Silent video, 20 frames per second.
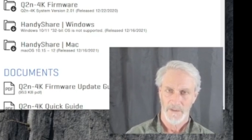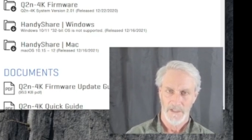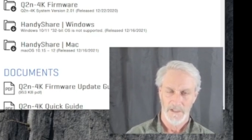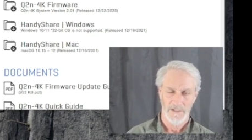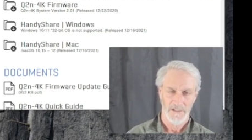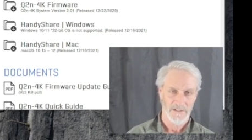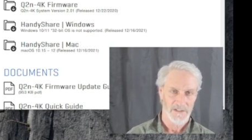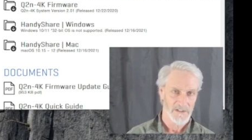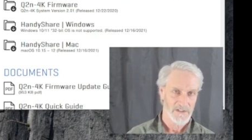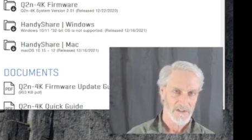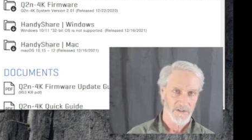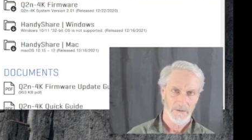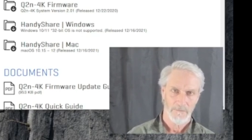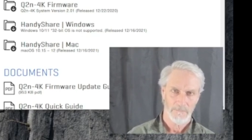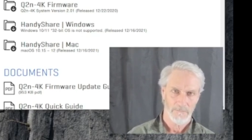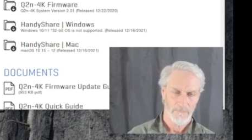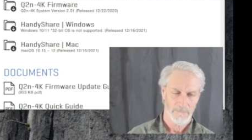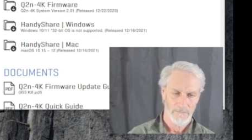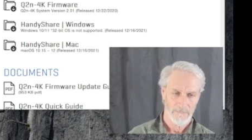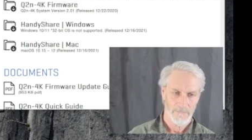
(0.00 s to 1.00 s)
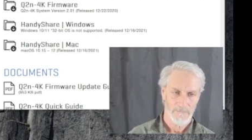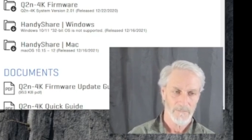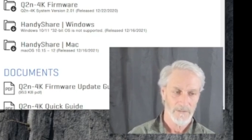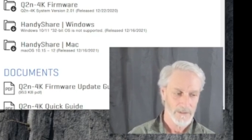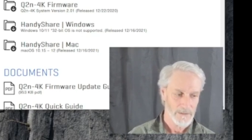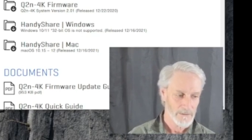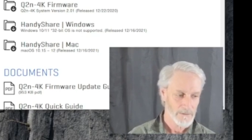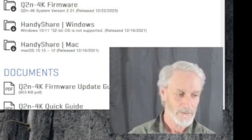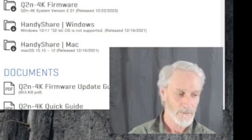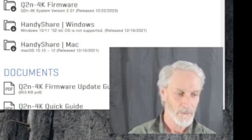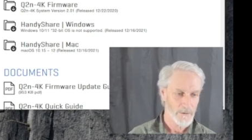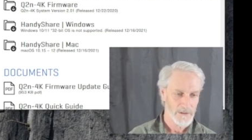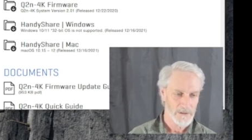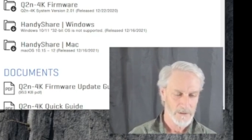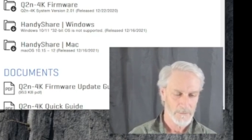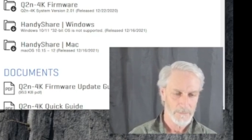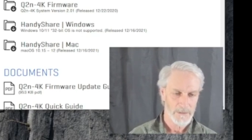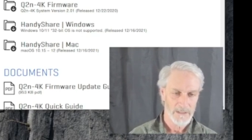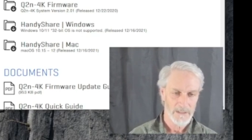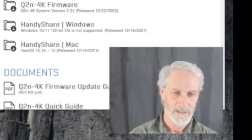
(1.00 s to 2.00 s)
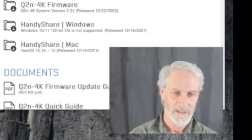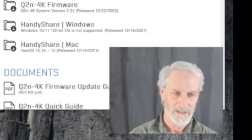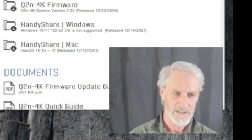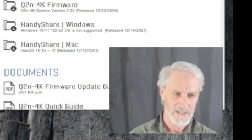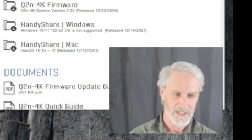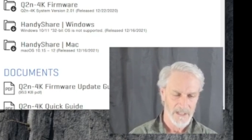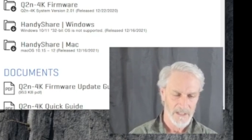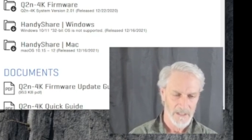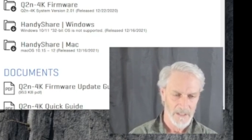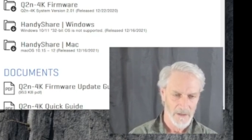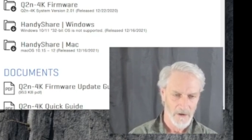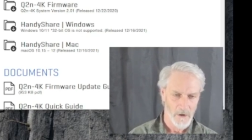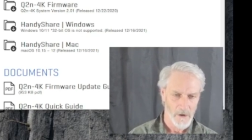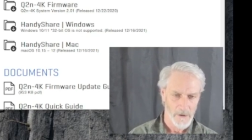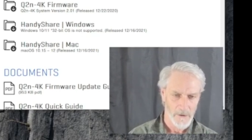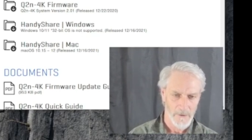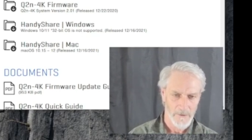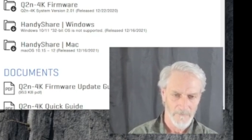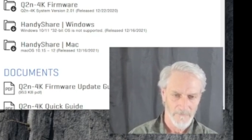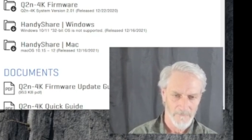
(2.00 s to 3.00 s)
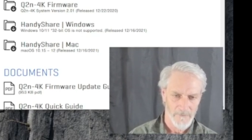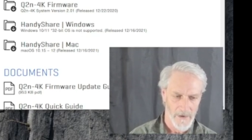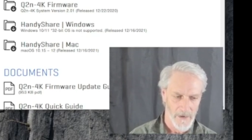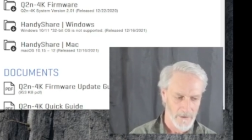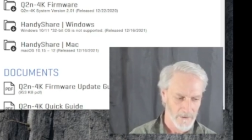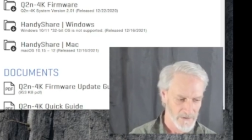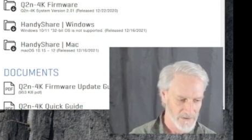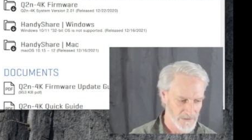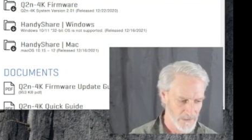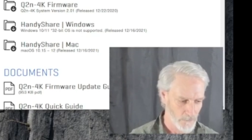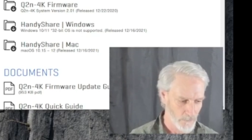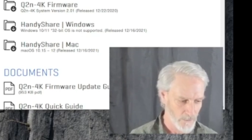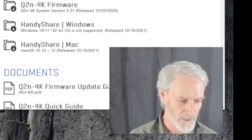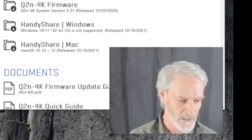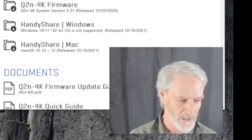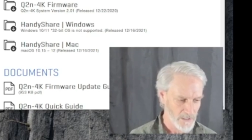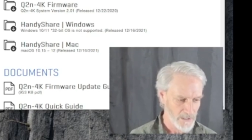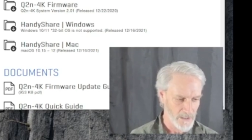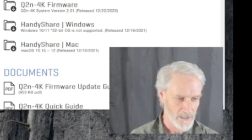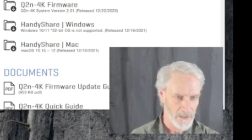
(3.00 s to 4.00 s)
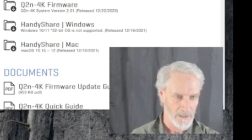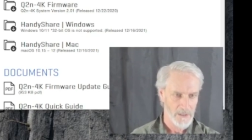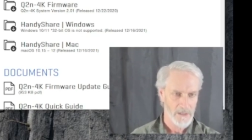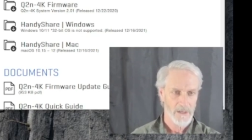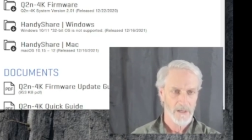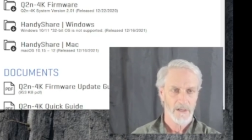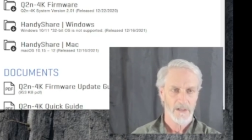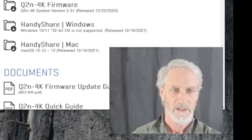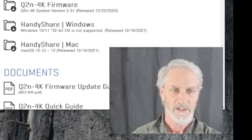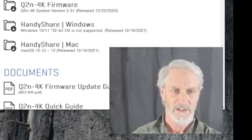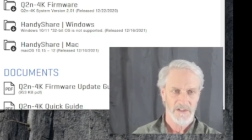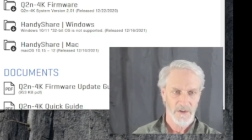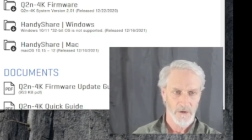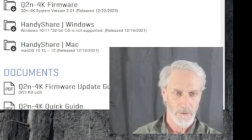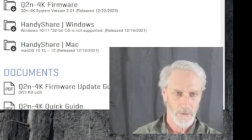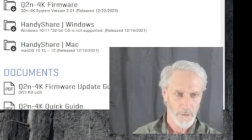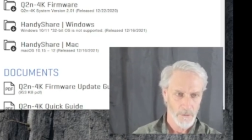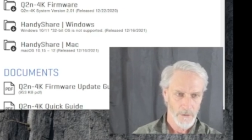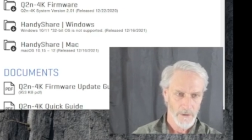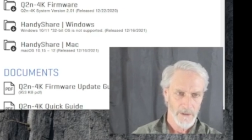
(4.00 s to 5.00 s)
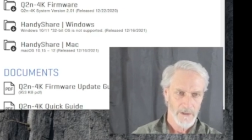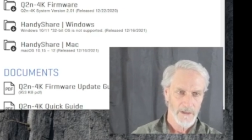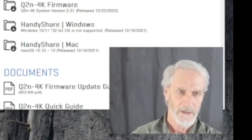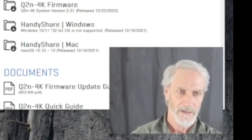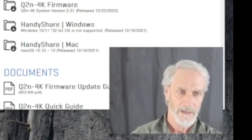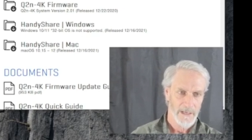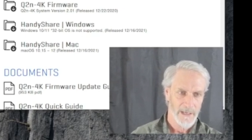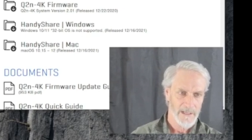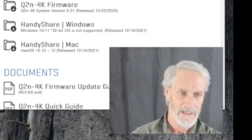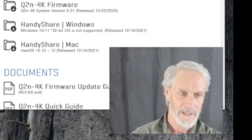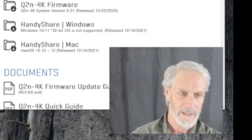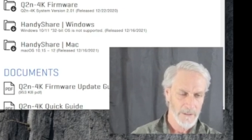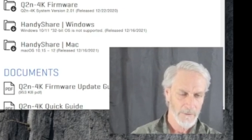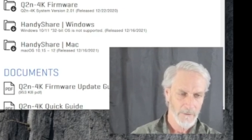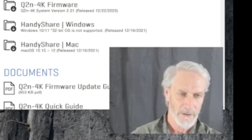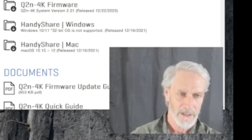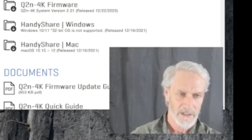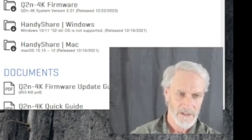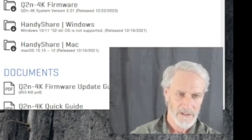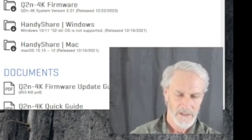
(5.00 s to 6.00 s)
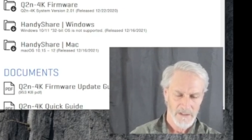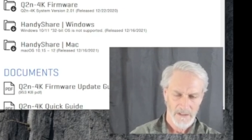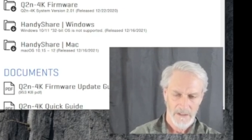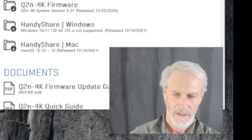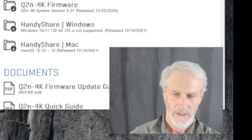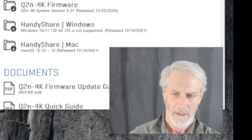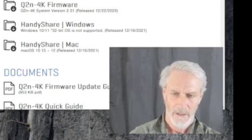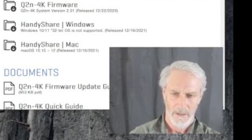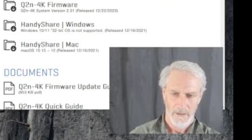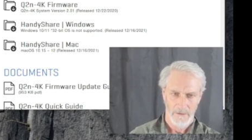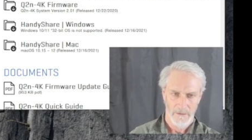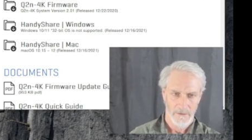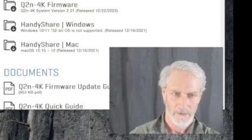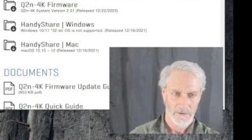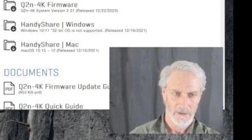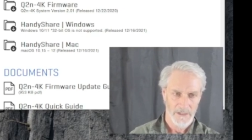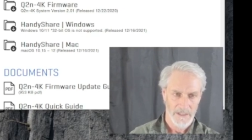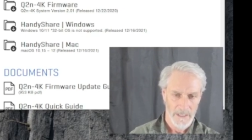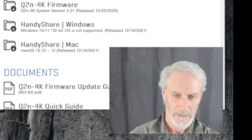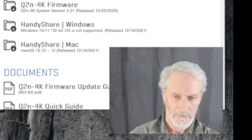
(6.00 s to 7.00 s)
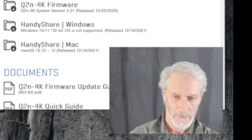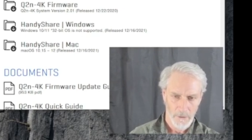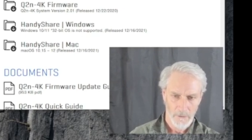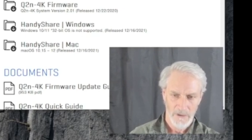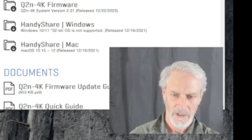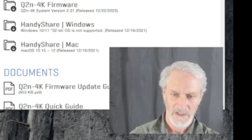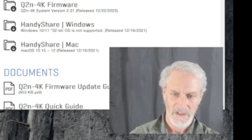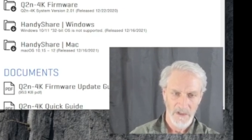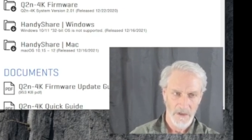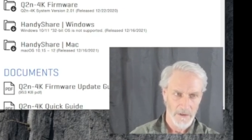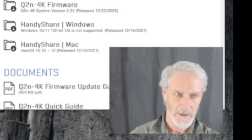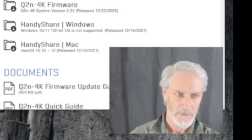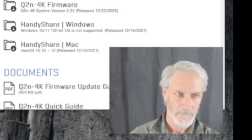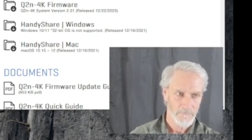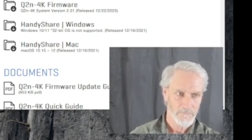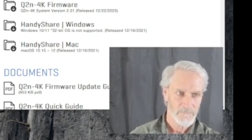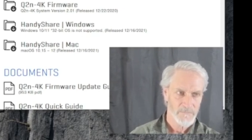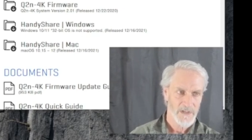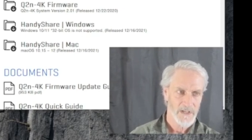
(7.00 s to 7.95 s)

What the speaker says: that is going to be containing all of the files that we need. So at any rate, the download is done.